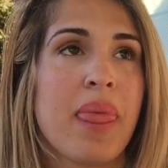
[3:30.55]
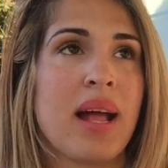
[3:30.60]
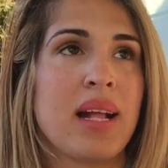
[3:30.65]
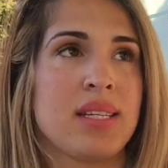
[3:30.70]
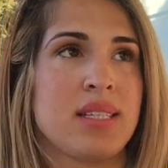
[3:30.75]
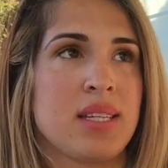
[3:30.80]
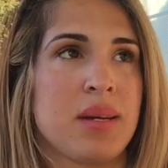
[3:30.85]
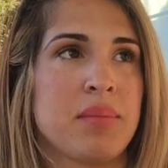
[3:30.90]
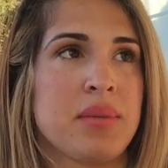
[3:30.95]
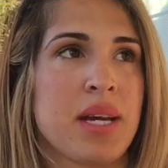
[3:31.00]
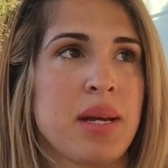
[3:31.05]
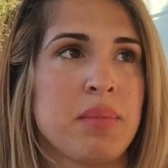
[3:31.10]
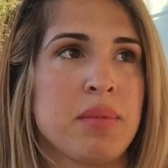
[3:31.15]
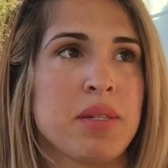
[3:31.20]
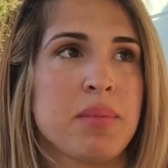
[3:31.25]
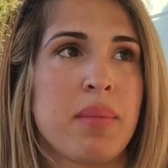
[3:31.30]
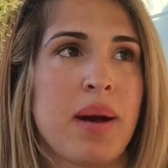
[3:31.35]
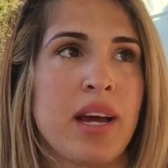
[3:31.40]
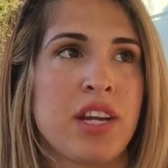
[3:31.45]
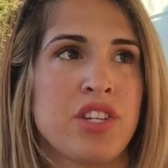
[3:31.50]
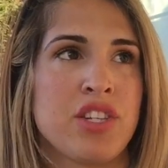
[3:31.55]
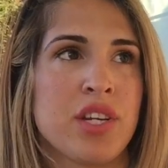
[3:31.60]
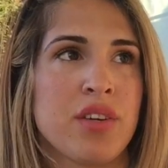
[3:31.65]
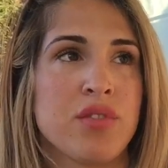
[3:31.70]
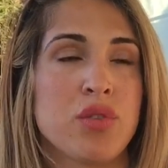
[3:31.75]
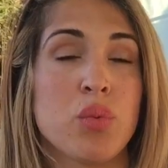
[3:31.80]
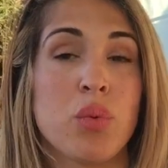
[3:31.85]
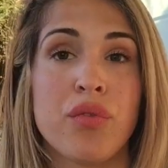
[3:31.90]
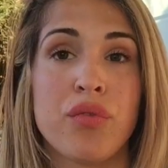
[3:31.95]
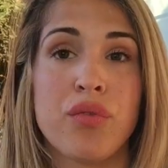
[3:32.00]
and sometimes my
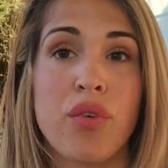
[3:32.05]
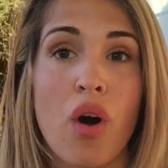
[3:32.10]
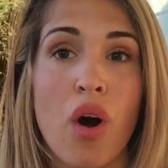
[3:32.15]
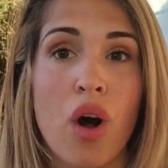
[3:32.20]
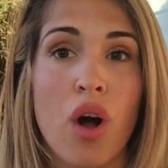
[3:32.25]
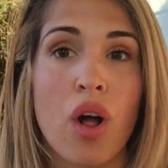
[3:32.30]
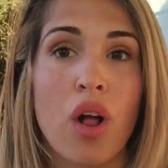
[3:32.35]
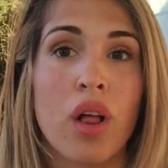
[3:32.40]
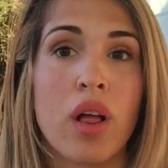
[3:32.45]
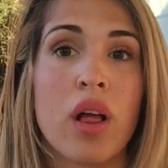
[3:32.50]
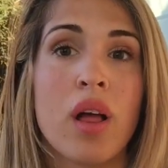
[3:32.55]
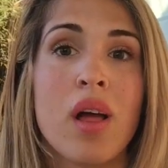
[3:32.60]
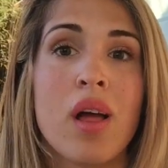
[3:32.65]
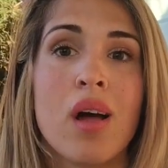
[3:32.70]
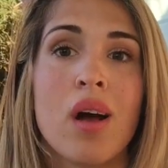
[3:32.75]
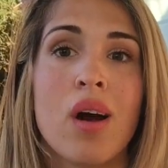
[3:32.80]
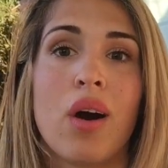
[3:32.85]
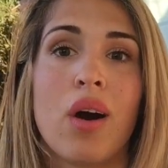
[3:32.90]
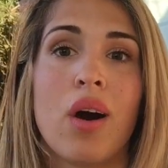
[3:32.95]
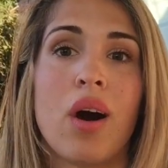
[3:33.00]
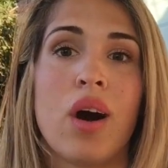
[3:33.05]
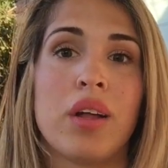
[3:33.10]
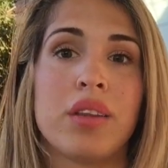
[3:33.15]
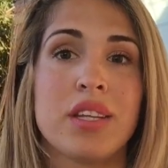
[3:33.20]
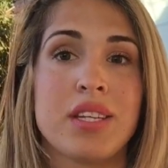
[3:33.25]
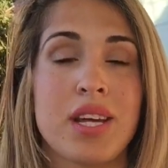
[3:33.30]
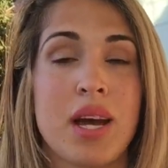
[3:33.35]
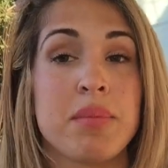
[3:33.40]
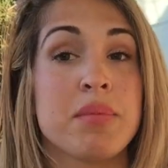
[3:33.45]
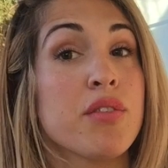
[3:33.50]
shifts would fall on
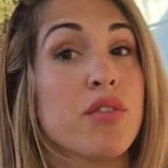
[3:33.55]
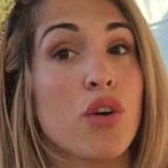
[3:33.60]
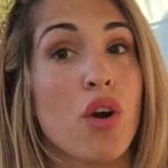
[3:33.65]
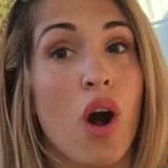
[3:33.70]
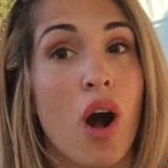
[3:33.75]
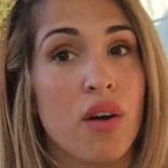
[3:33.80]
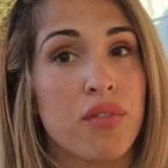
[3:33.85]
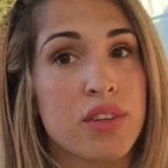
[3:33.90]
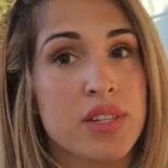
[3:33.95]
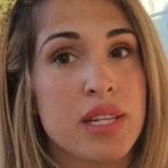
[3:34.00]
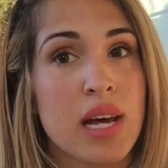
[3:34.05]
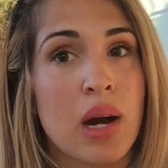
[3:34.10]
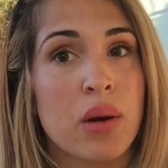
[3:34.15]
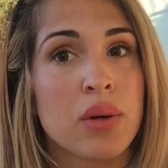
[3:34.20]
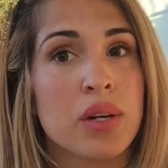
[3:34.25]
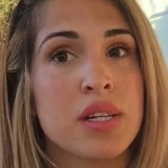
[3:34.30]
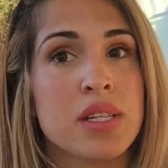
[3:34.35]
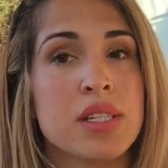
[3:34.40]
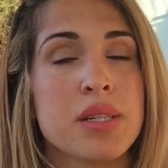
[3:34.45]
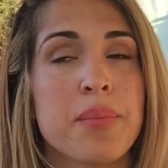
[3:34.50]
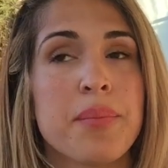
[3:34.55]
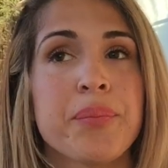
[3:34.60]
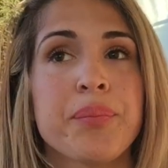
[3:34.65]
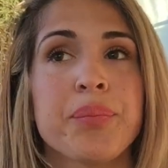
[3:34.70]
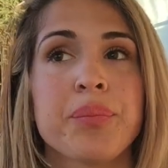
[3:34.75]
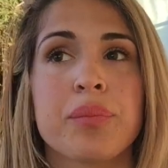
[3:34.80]
the times of her office hours,